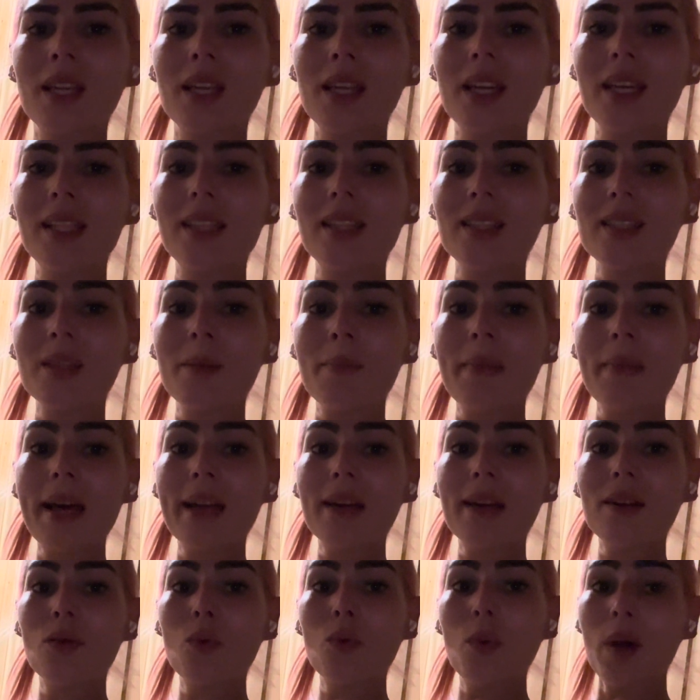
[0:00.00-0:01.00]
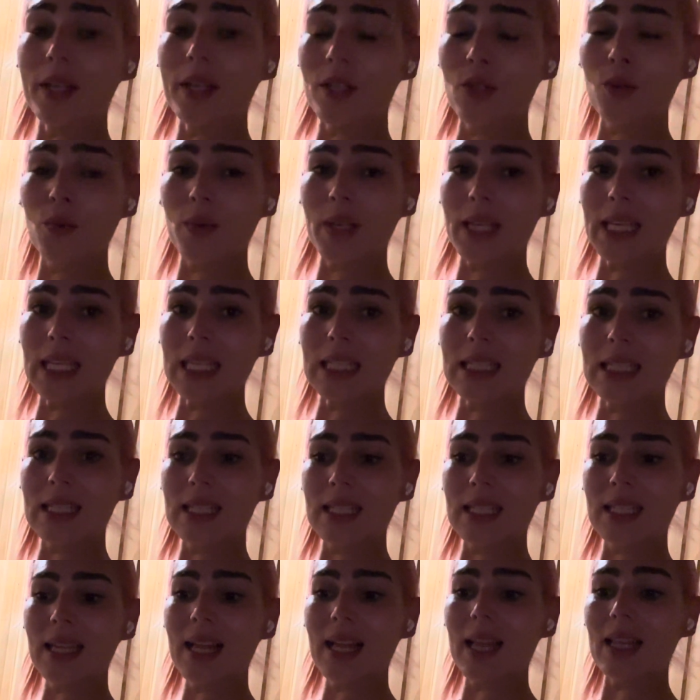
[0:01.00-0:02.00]
it doesn't matter what you
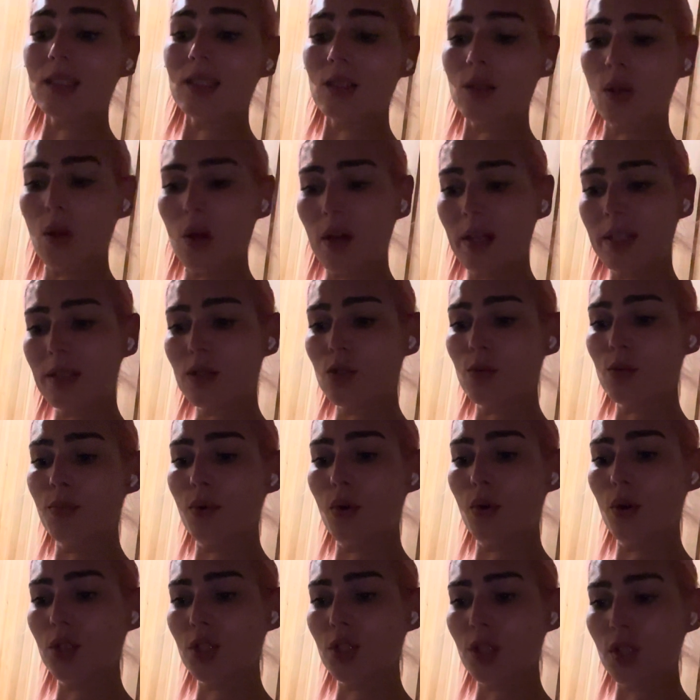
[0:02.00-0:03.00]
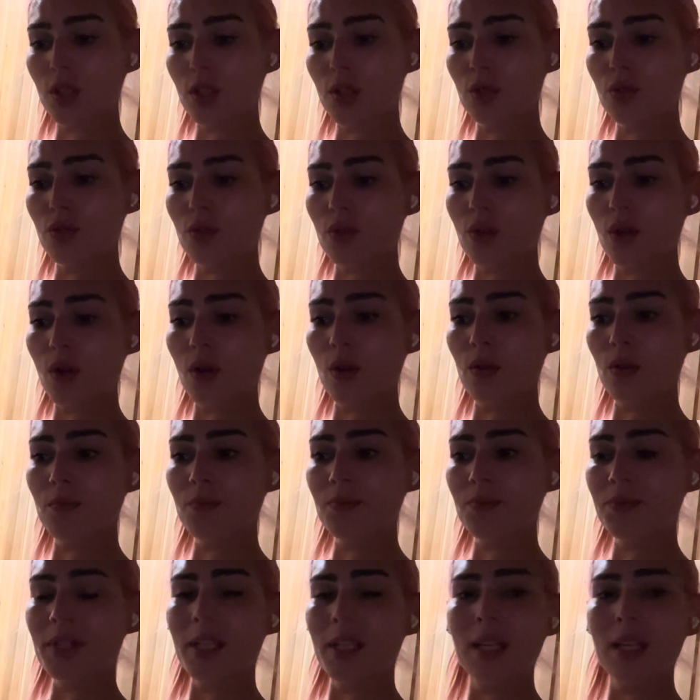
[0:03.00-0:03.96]
eat, as long as you portion control